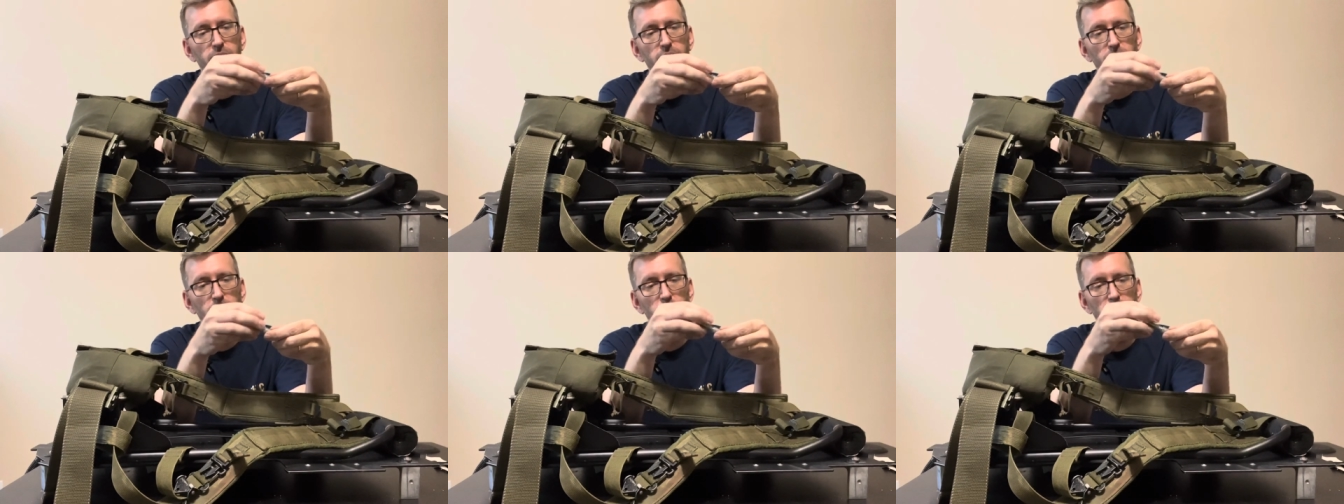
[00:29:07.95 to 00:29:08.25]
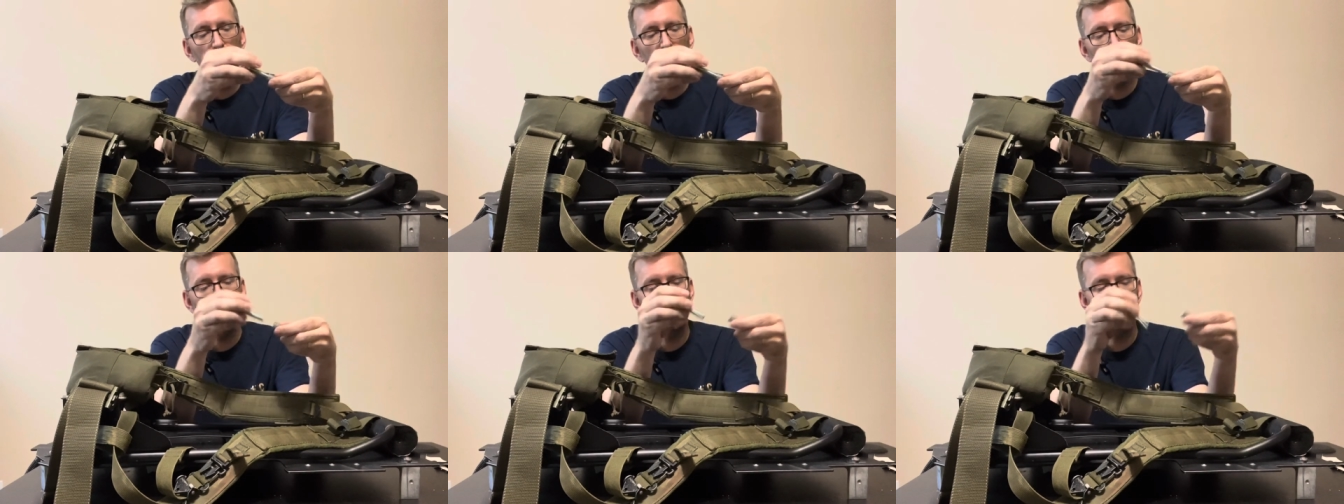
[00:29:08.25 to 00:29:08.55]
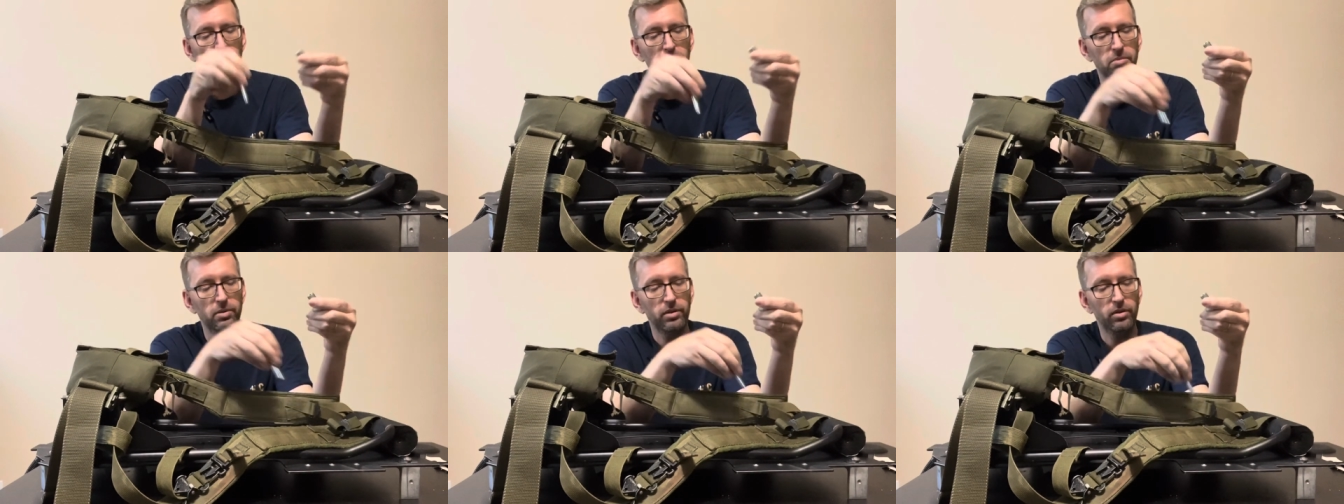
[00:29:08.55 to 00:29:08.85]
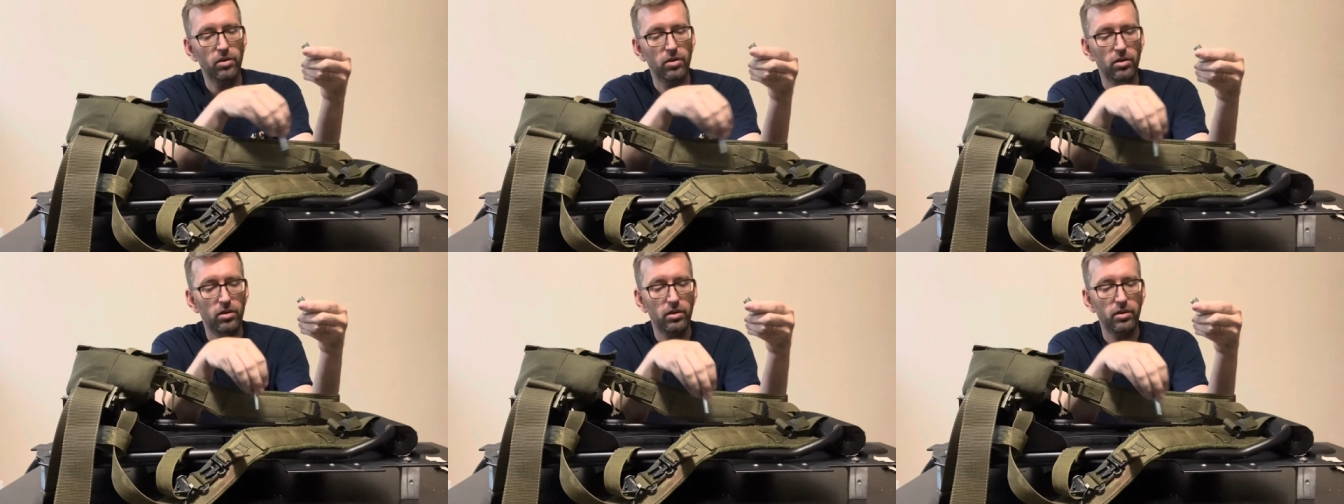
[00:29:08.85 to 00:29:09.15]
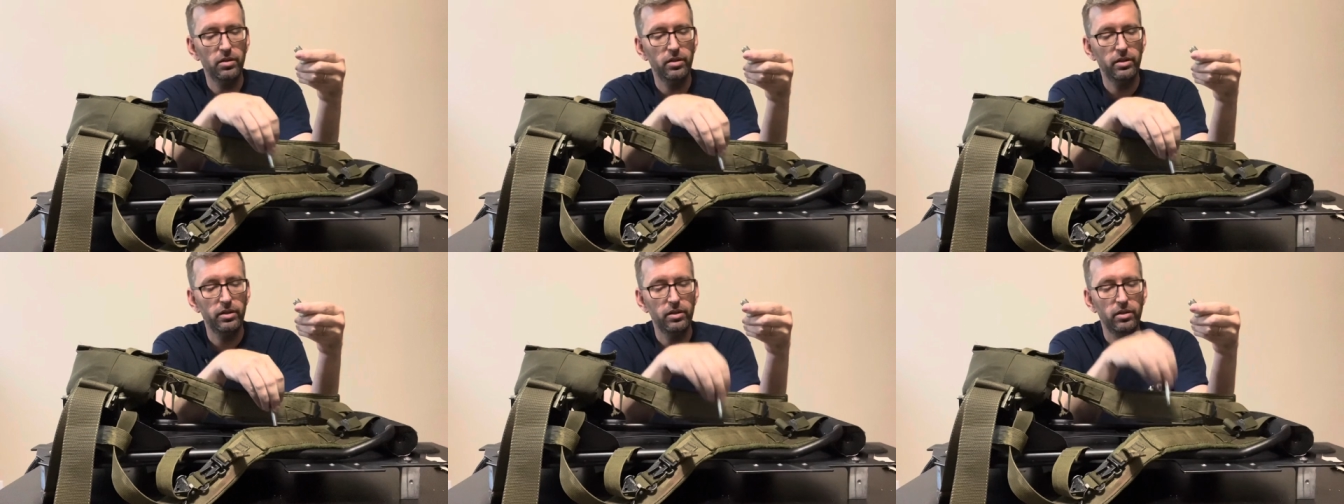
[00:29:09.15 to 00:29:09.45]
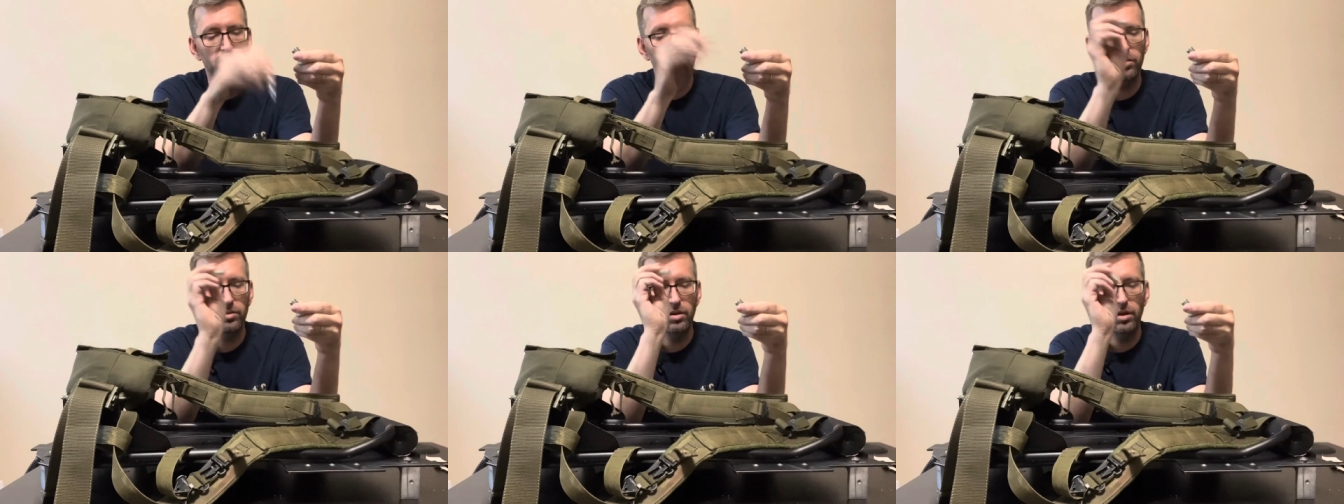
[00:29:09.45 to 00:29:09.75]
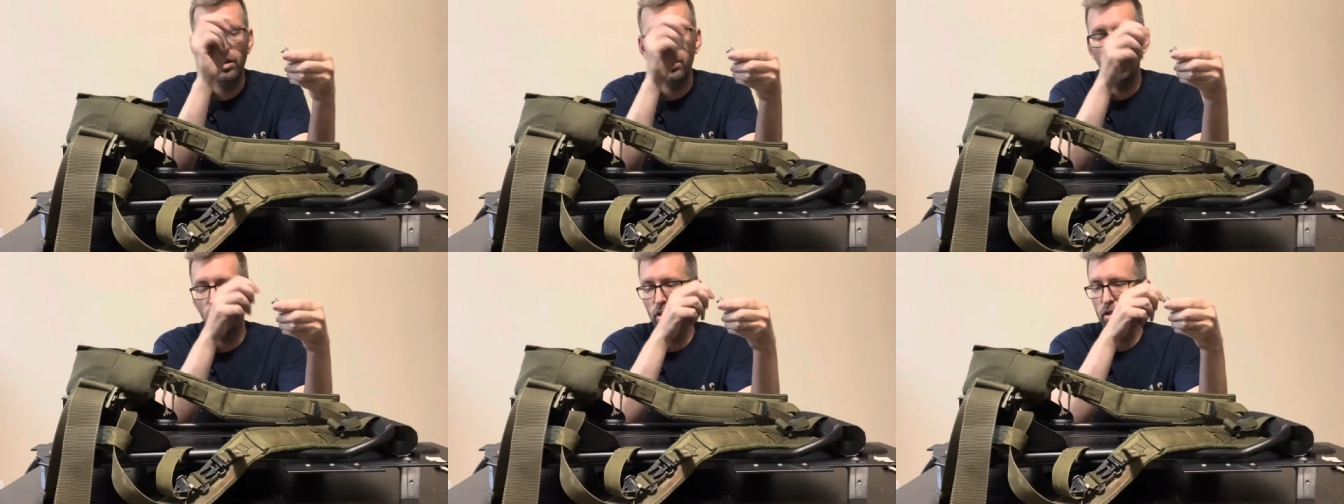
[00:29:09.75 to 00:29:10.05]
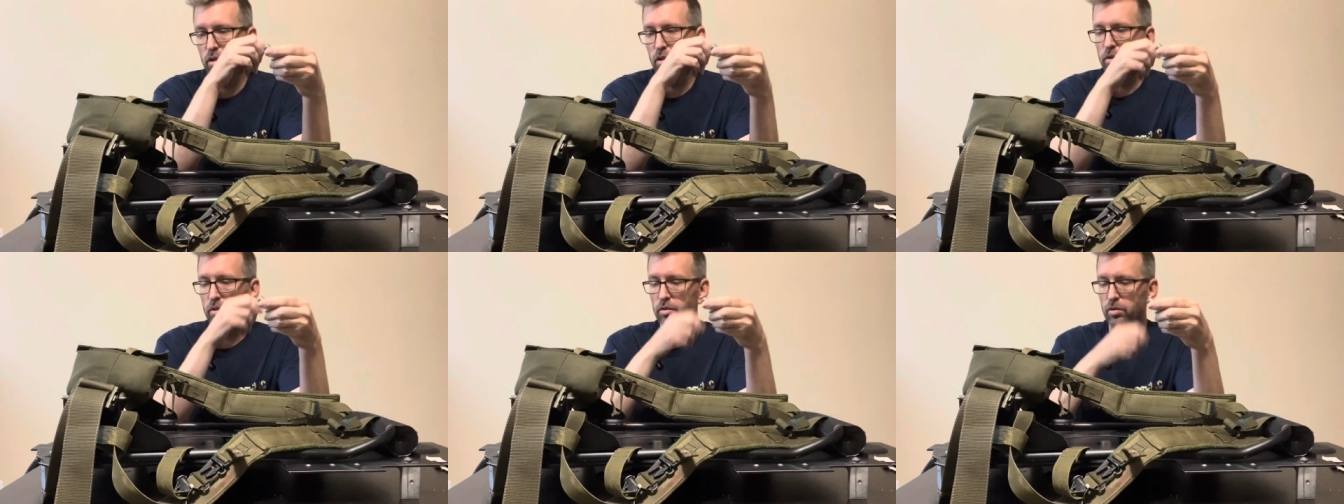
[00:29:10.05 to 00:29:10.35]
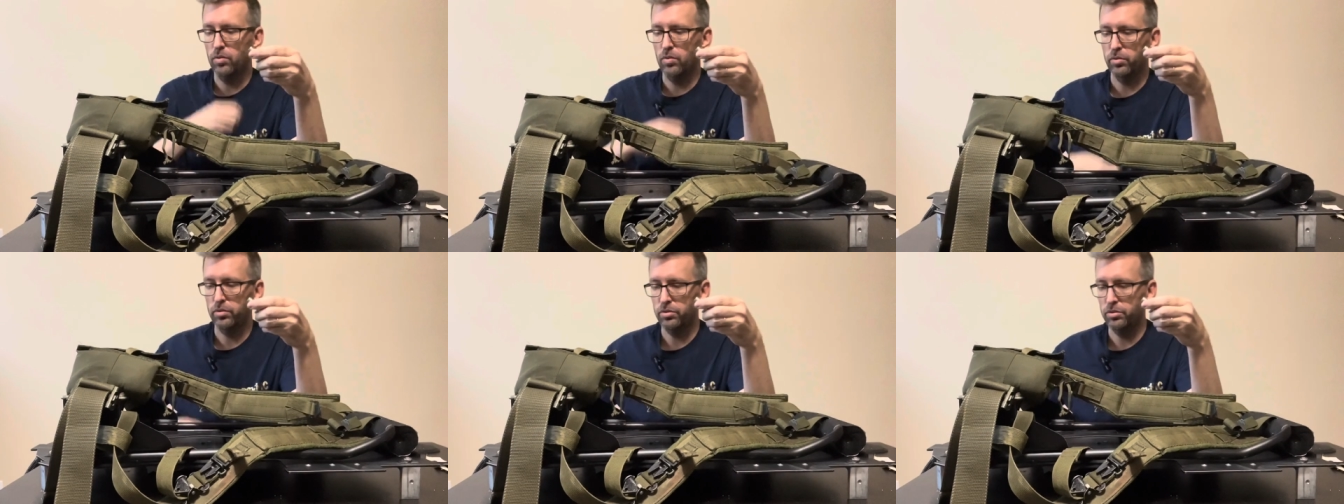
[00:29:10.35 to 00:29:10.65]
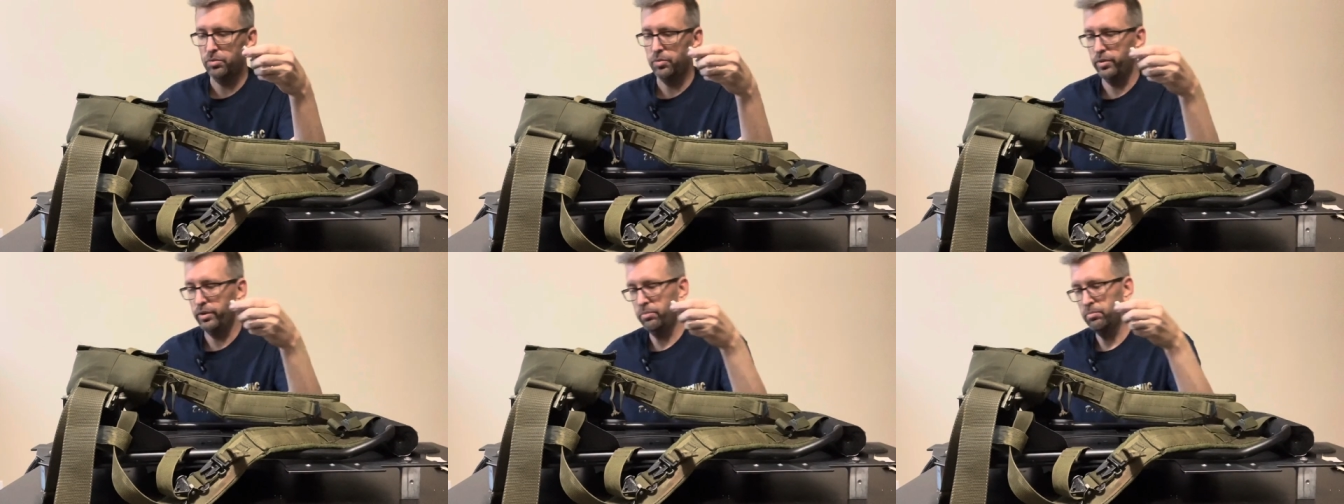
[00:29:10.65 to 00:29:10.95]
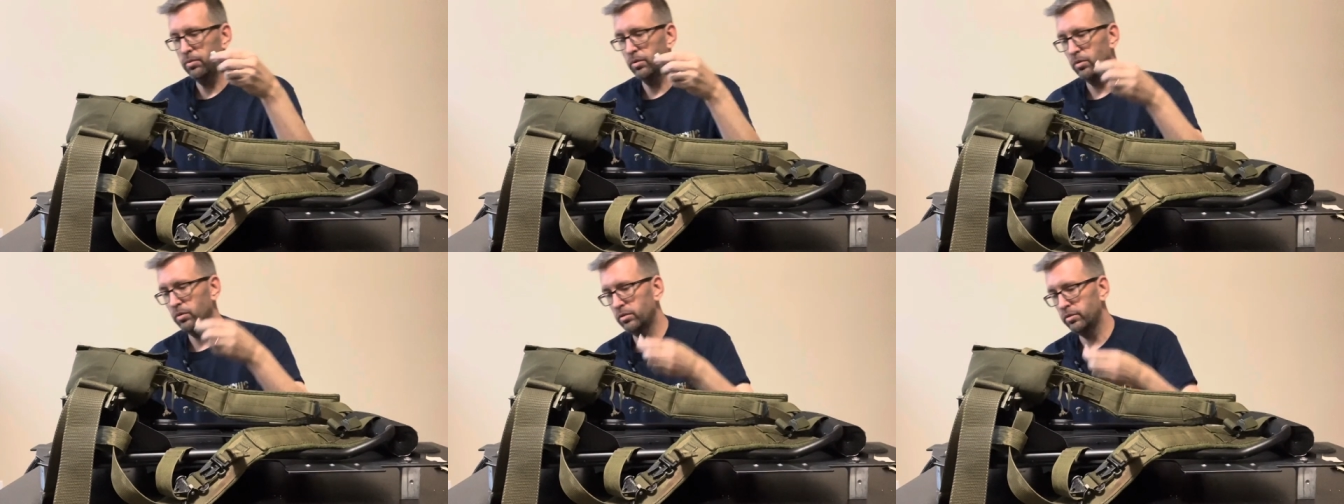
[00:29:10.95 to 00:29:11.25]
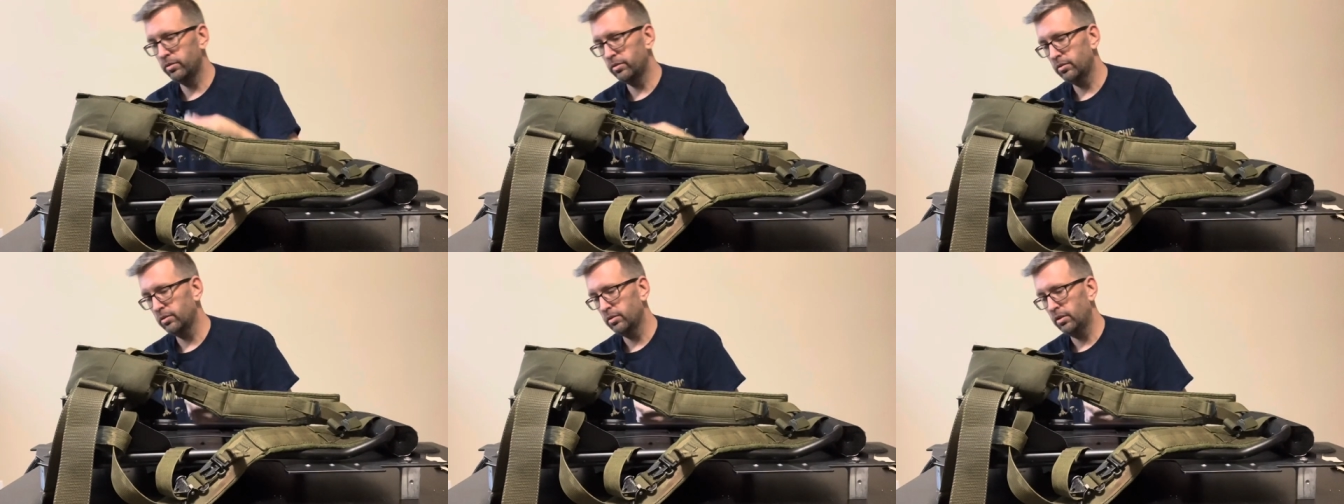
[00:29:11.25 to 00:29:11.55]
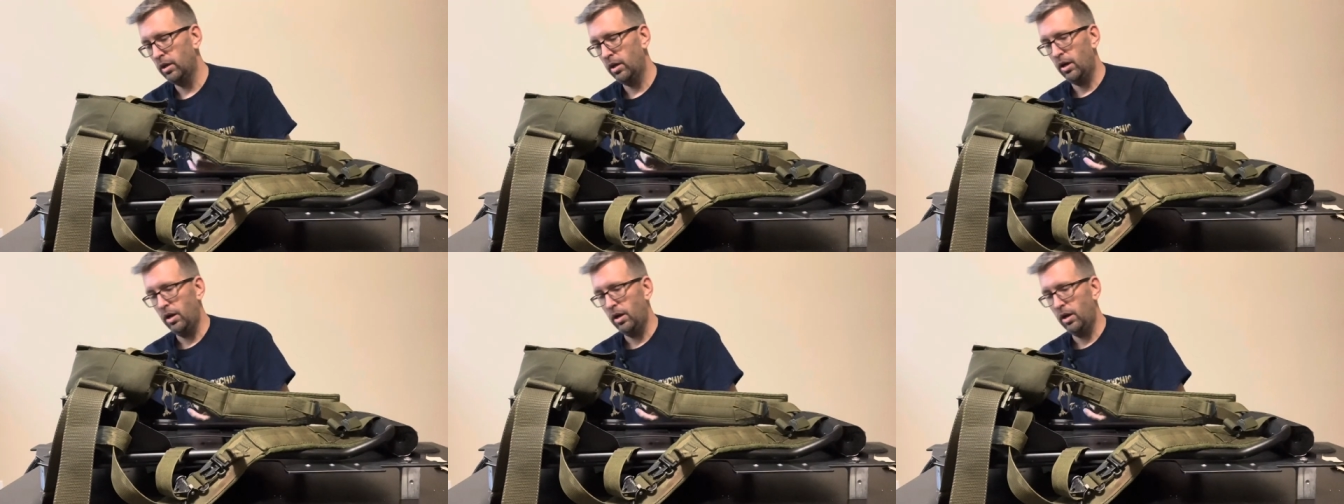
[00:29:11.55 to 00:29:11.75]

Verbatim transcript: They were probably all the quarter 20 bolts.